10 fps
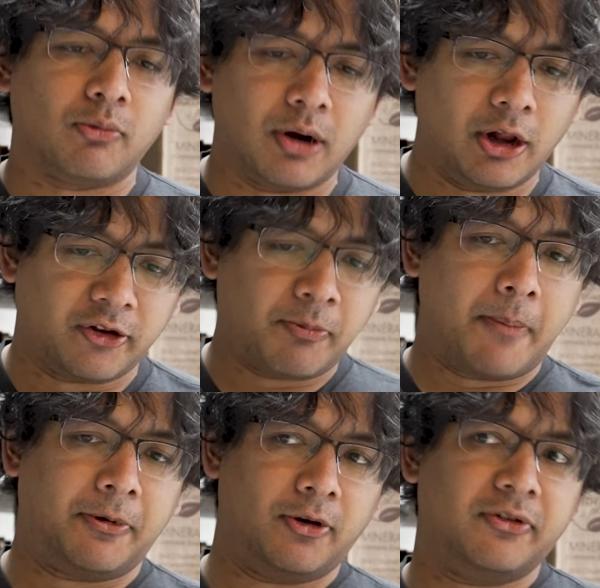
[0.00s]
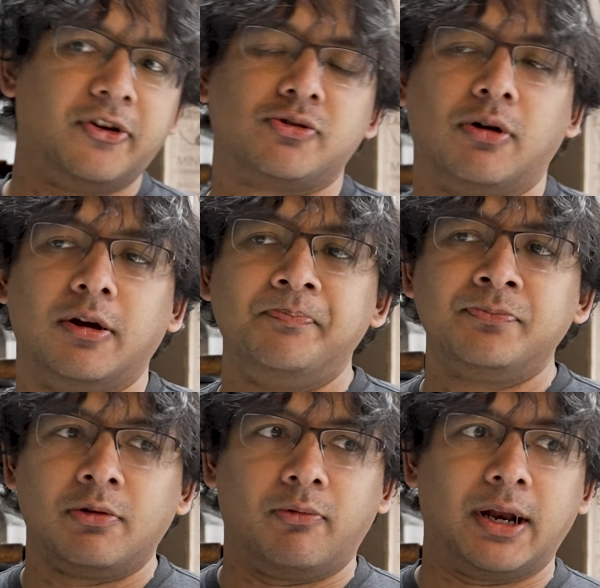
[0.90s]
while it's popular in Sichuan,
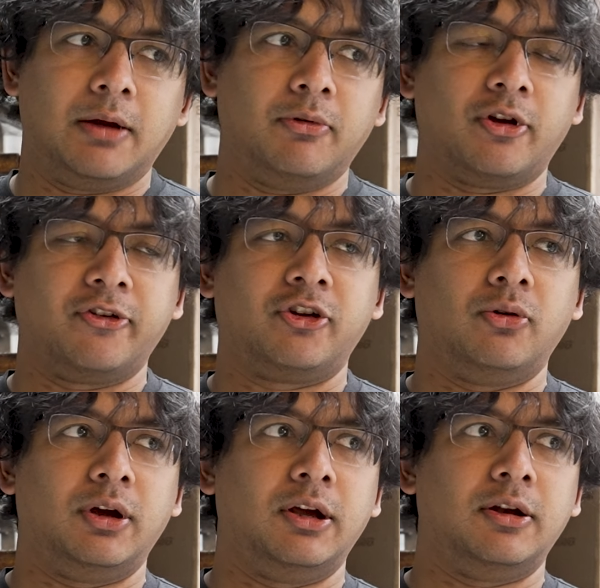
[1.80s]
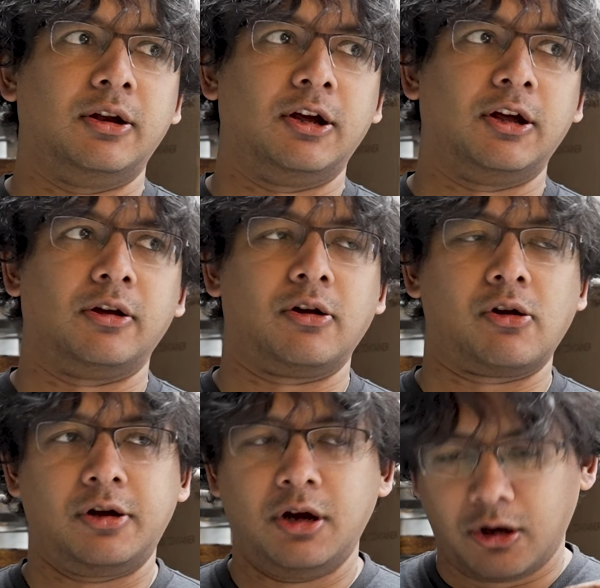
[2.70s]
when I was also in
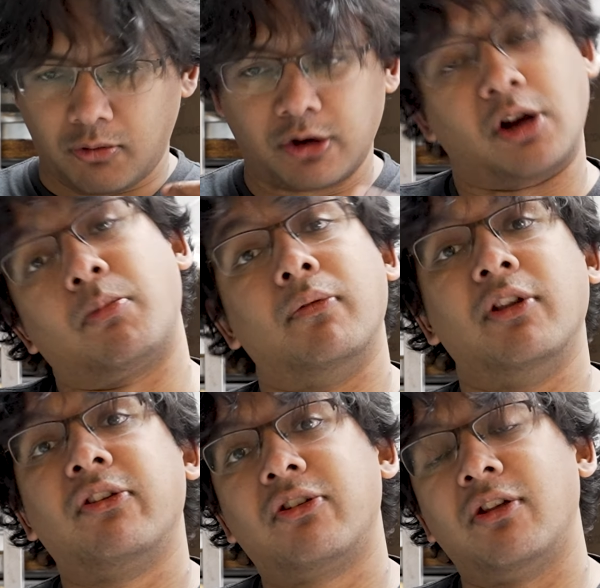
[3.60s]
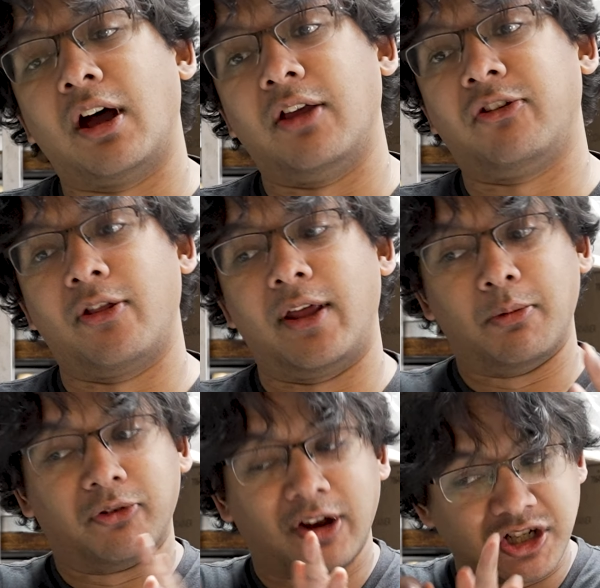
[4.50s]
Guangdong province, I saw that
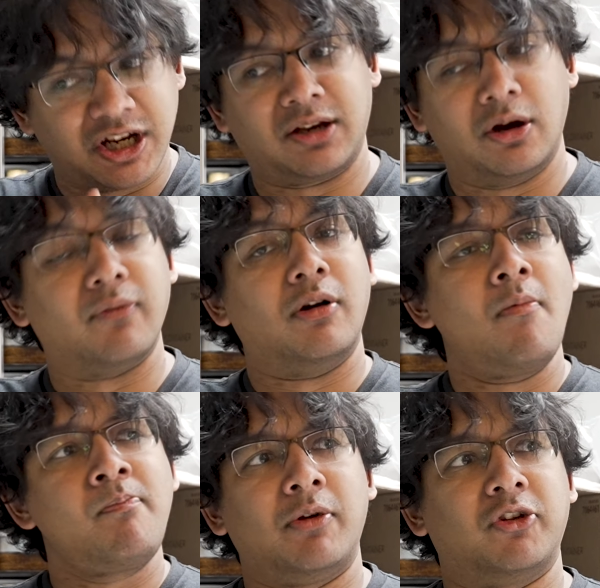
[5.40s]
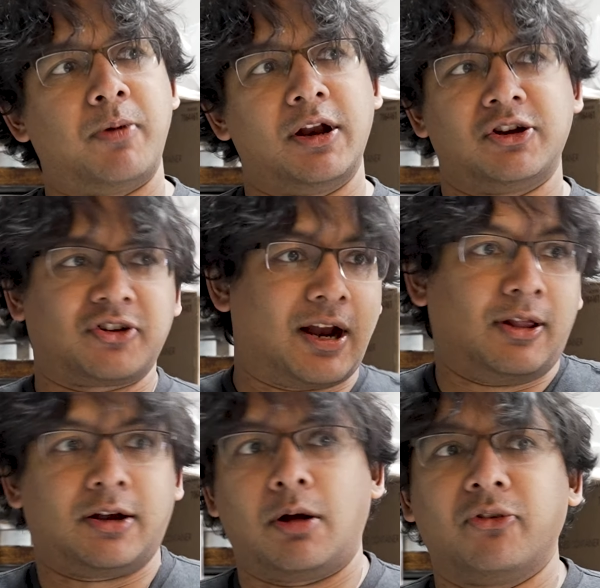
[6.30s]
it was actually taking over. It was spreading just kind of
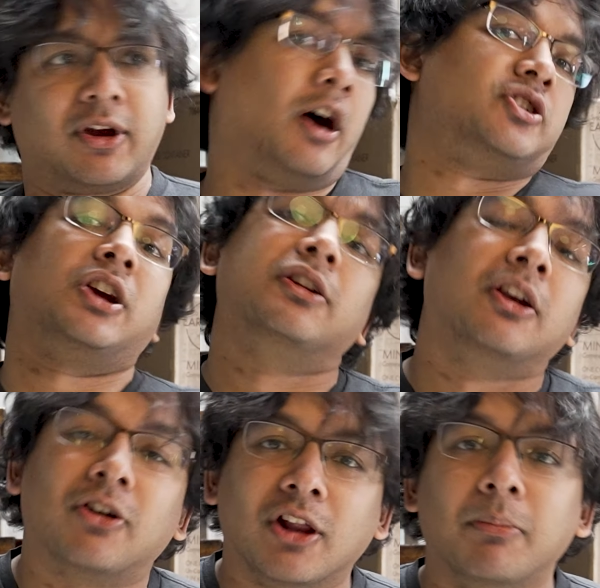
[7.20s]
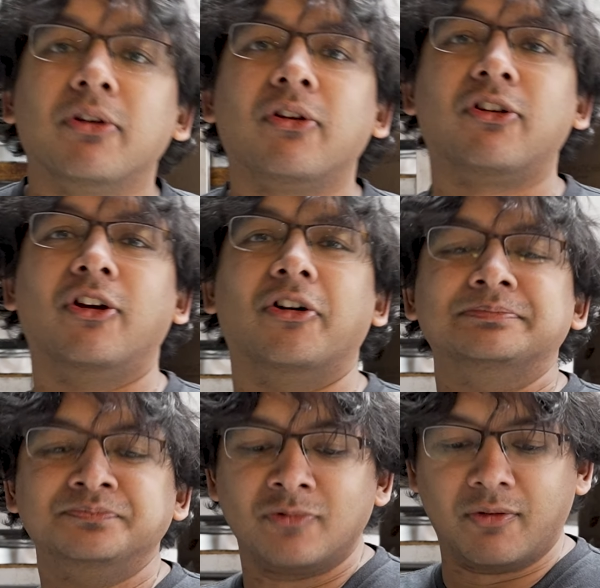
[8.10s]
like almost like hot chicken did in Columbus. So
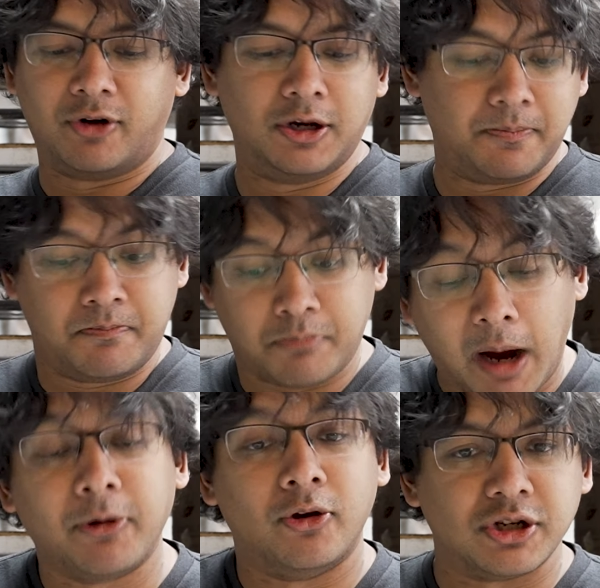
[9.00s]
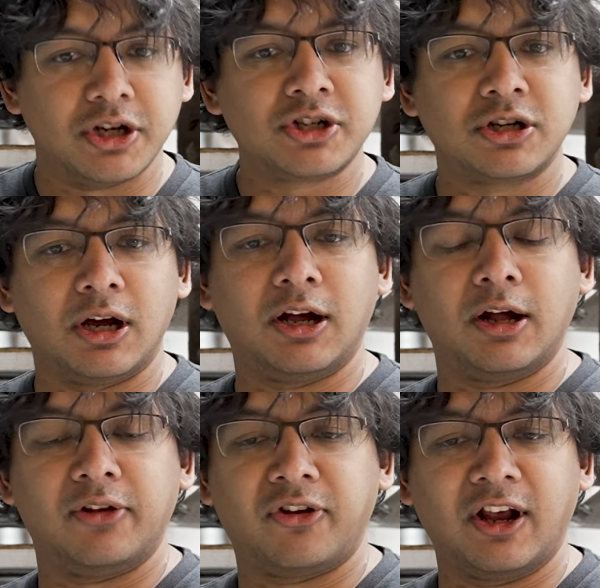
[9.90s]
very popular dish.
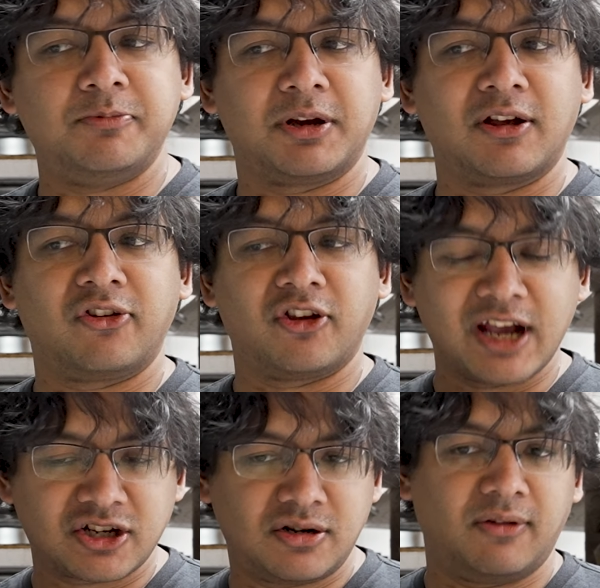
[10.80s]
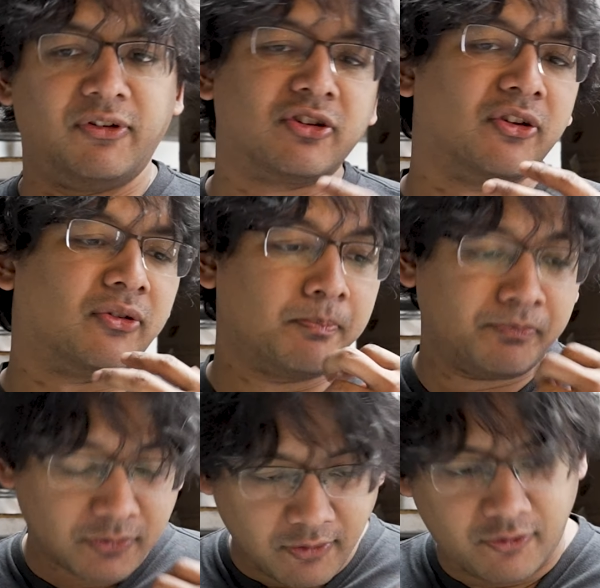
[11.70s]
It's nice because the texture of the fish is
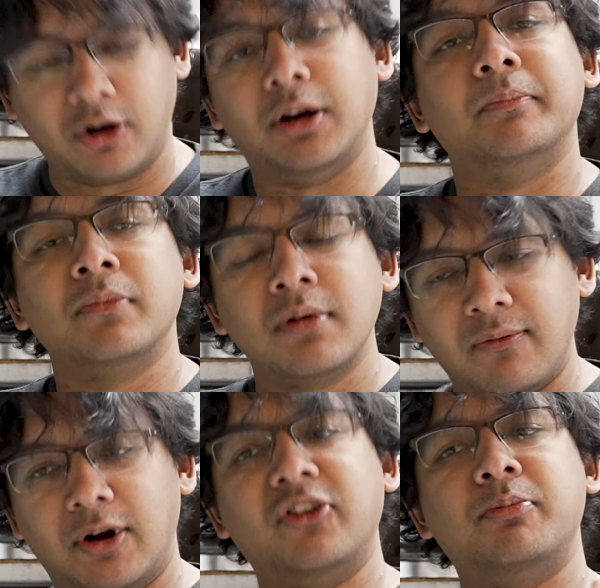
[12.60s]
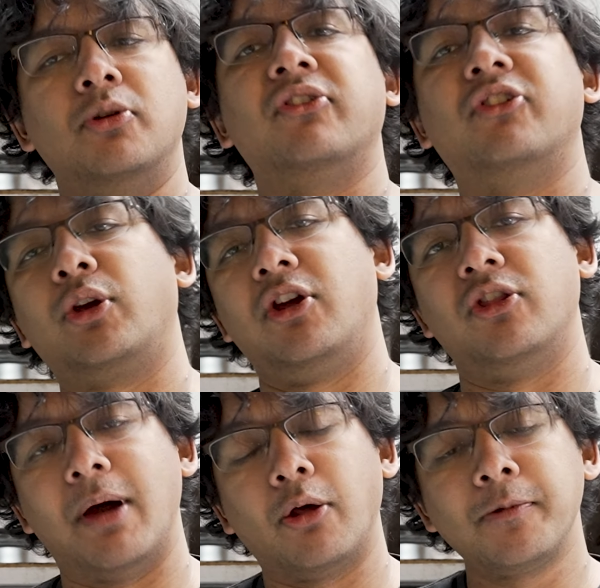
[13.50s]
very, very smooth and silky in
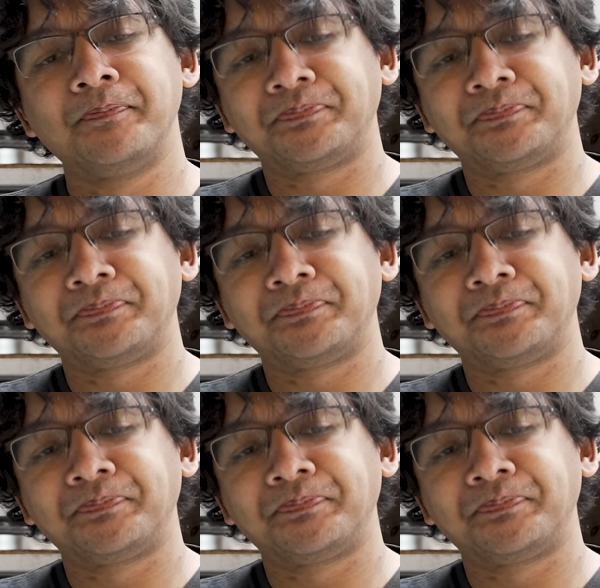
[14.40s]
the mouth.